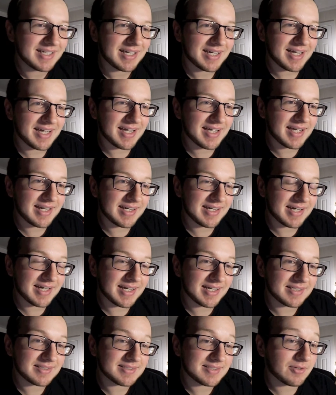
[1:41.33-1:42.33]
And
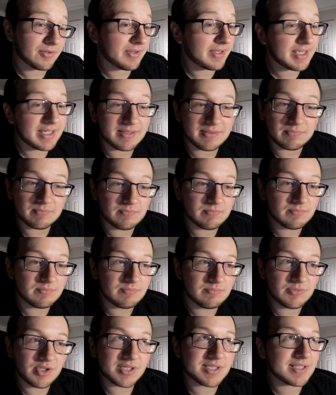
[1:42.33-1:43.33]
it's only
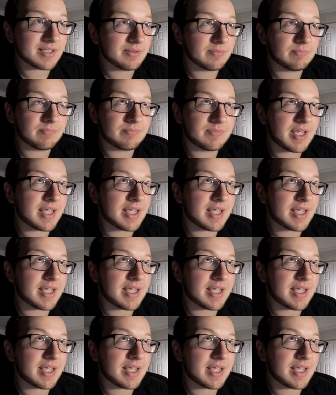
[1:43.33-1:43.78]
just